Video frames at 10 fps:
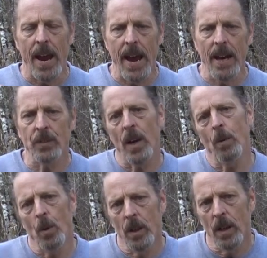as I
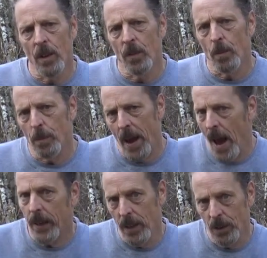would have
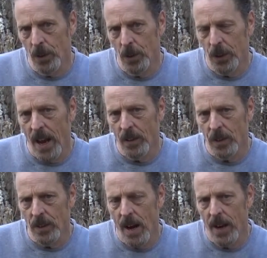back in
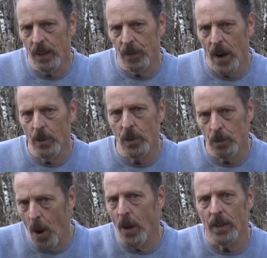2009 if I was
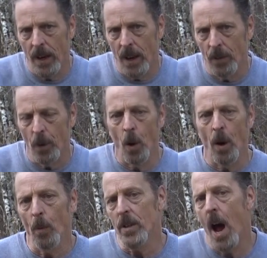smart enough
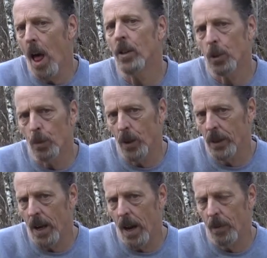or knowledgeable
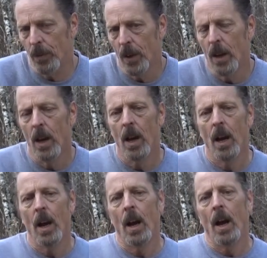enough.
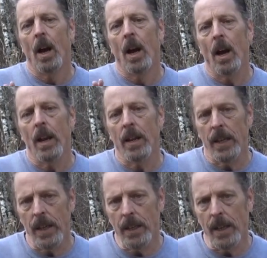
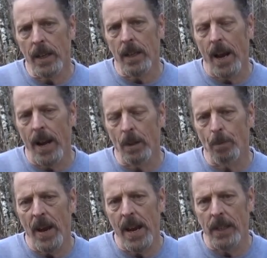Get in at a
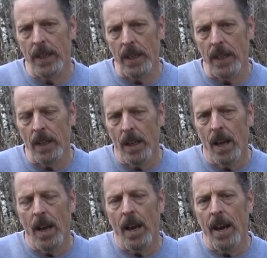penny,
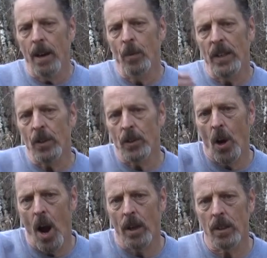and we just
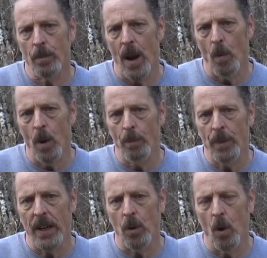talked about what
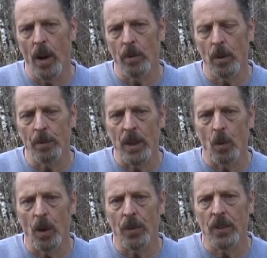Bitcoin would be
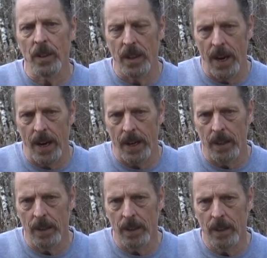worth today.
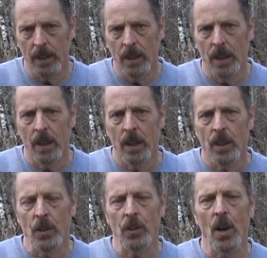
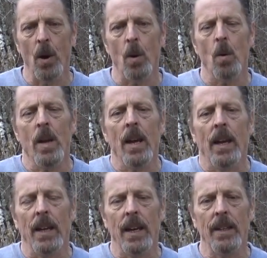So
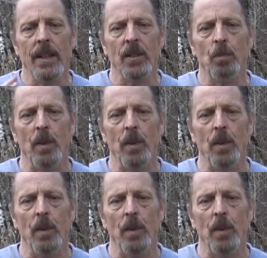in this